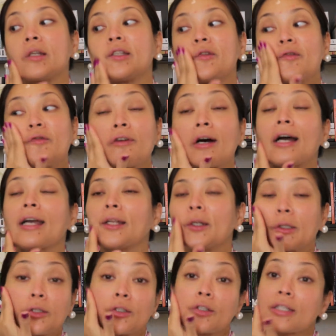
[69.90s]
divine
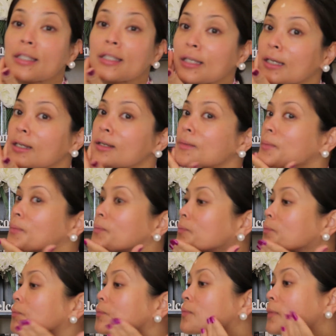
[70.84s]
on your skin.
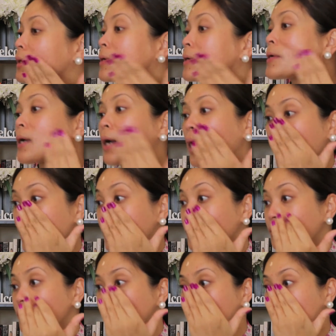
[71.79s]
I
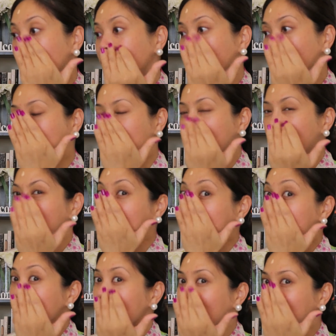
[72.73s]
use it pretty
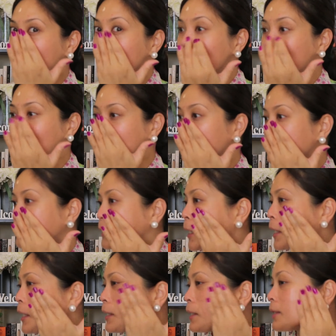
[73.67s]
much every single
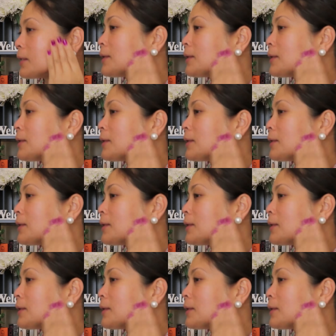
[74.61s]
day.